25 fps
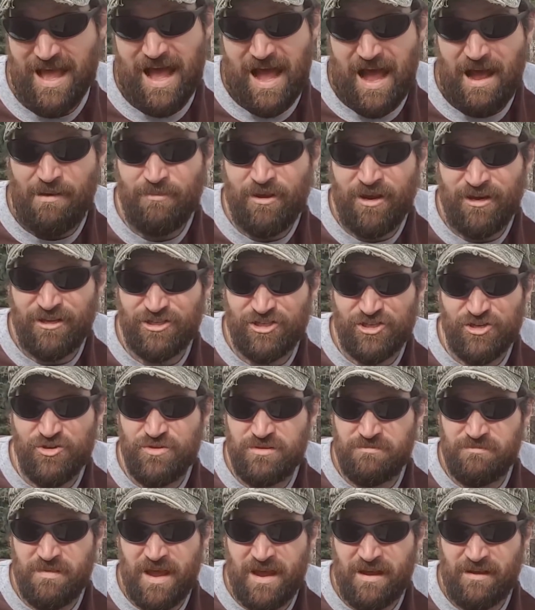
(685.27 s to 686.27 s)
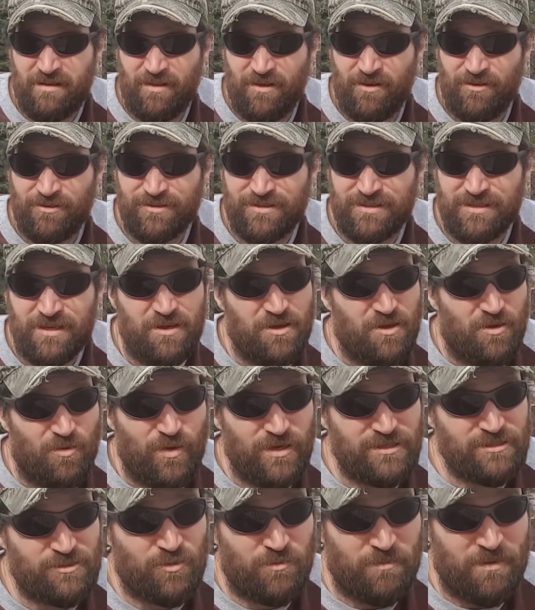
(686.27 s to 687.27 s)
I'm going to shoot them that close,
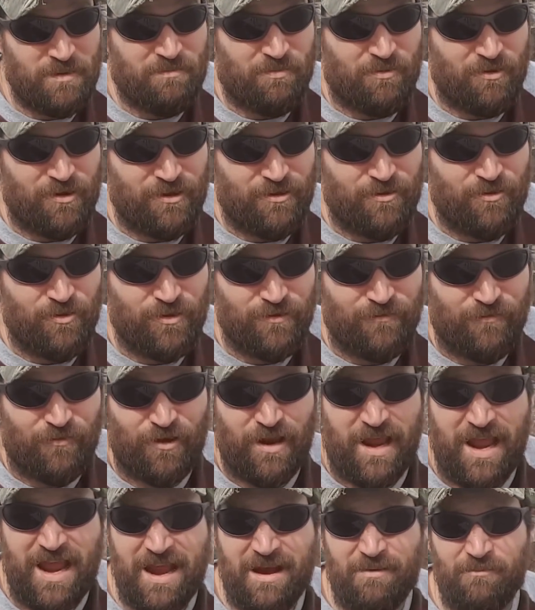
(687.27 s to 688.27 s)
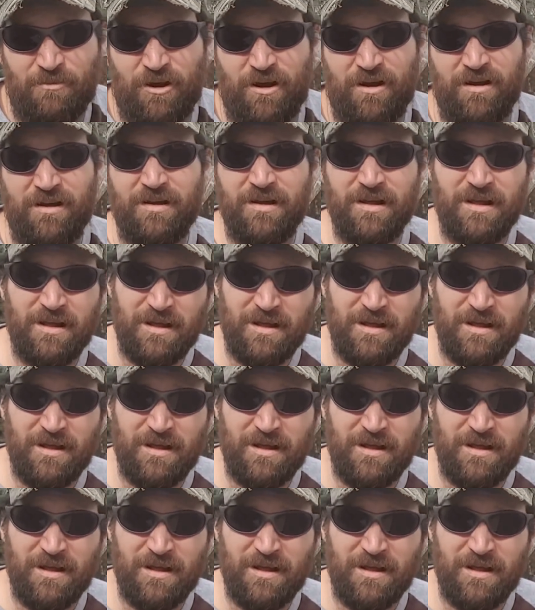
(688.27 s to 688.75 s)
which will be pretty cool for camera,